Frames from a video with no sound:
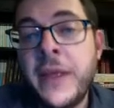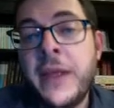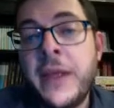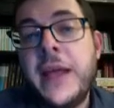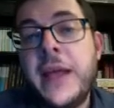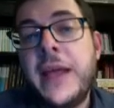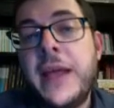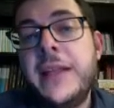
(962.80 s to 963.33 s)

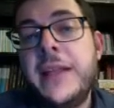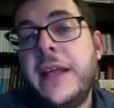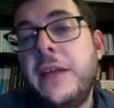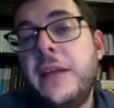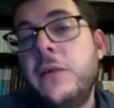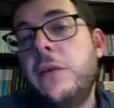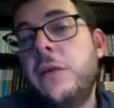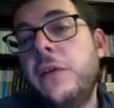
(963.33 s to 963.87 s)
and
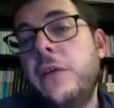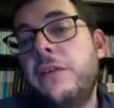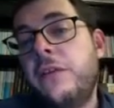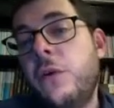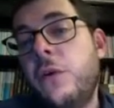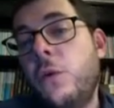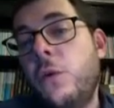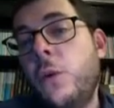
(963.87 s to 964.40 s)
then and
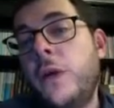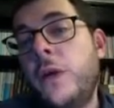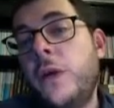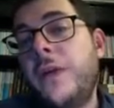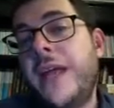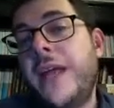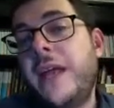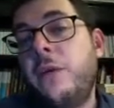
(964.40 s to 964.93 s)
so when we
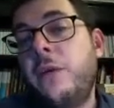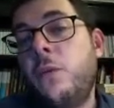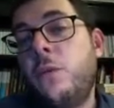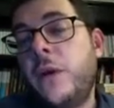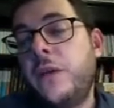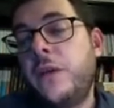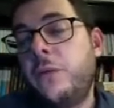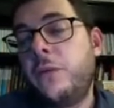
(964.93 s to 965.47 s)
have
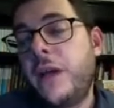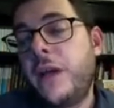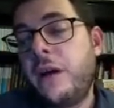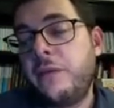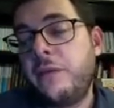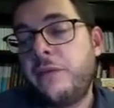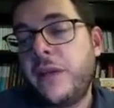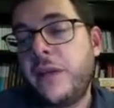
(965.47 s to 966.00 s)
when we are
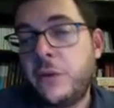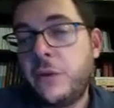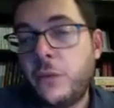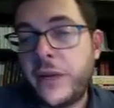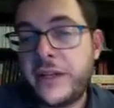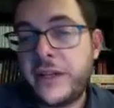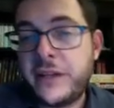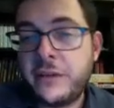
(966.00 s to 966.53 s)

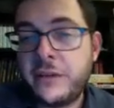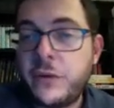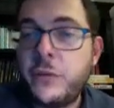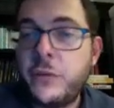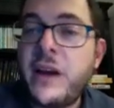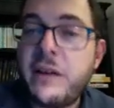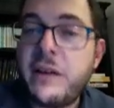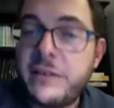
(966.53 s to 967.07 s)
evaluating when
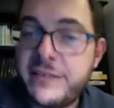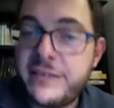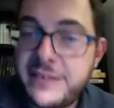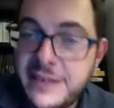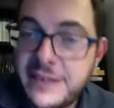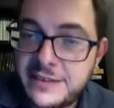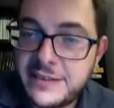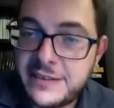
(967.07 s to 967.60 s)
we are
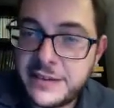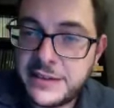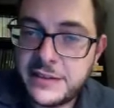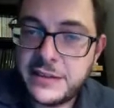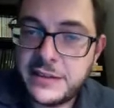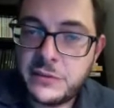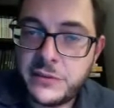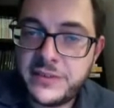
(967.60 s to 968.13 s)
assessing
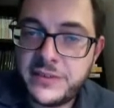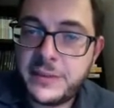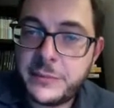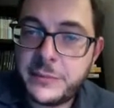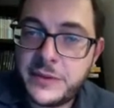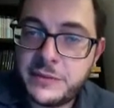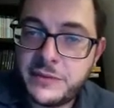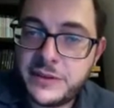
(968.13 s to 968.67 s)
the
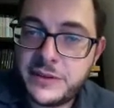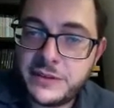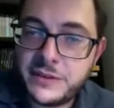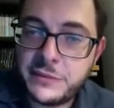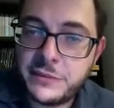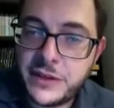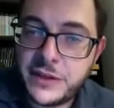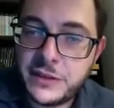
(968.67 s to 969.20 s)
receptiveness
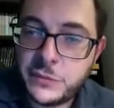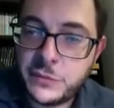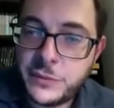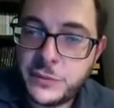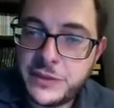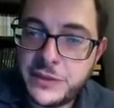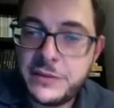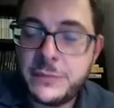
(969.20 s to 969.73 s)
of the
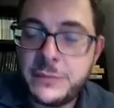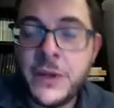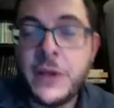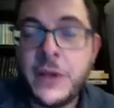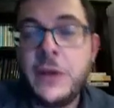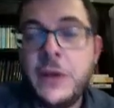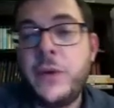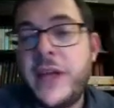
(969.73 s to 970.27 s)
endometrium
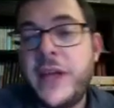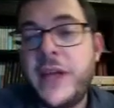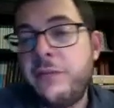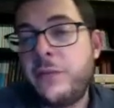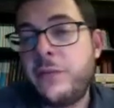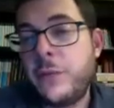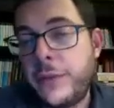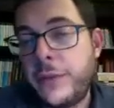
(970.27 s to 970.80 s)
we
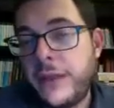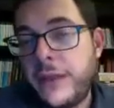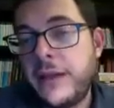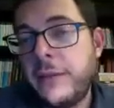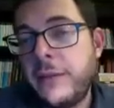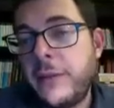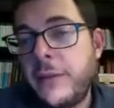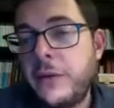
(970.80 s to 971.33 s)
have to think
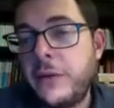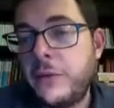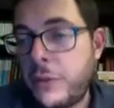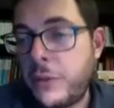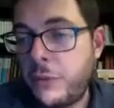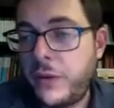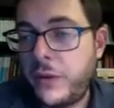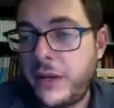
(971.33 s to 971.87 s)
about
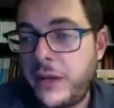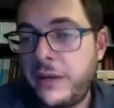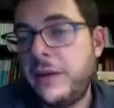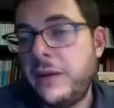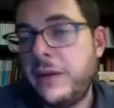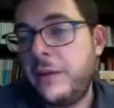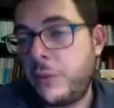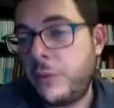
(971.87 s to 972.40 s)
three
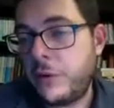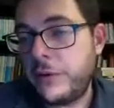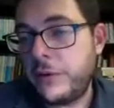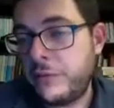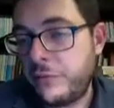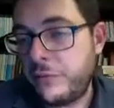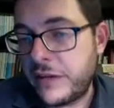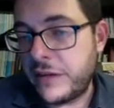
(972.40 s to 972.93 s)

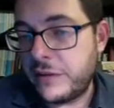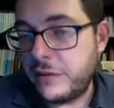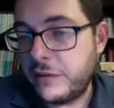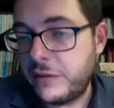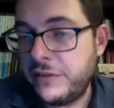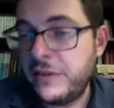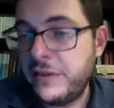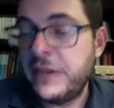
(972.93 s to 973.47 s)
important
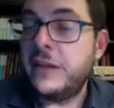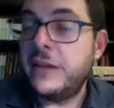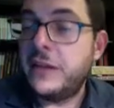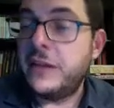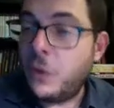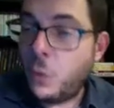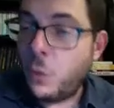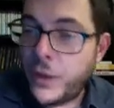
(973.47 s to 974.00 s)
factors
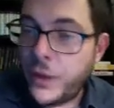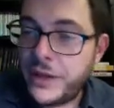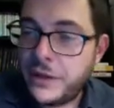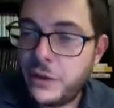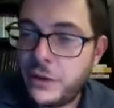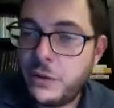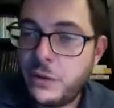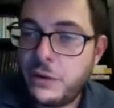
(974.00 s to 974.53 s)
the
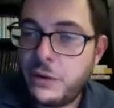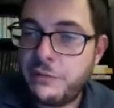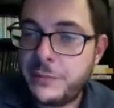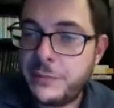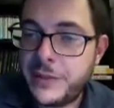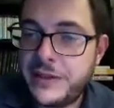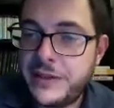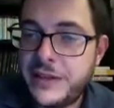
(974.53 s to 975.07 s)
window of
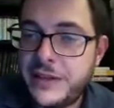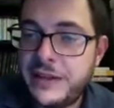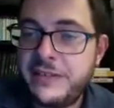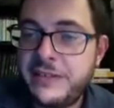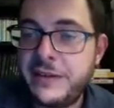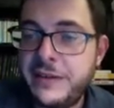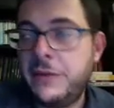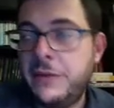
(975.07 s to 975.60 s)

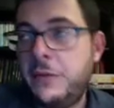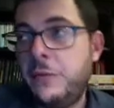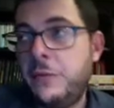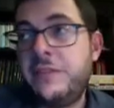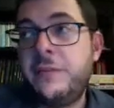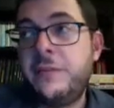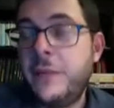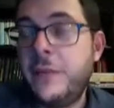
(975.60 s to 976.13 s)
implantation
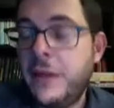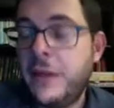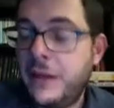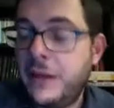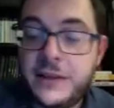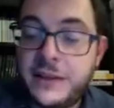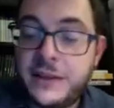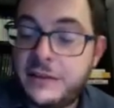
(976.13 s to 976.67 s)
which
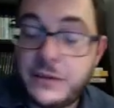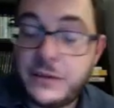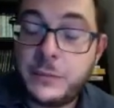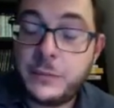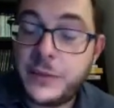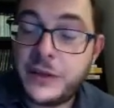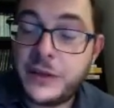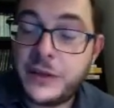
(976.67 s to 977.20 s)
so
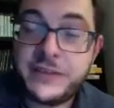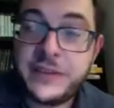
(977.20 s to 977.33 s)
because the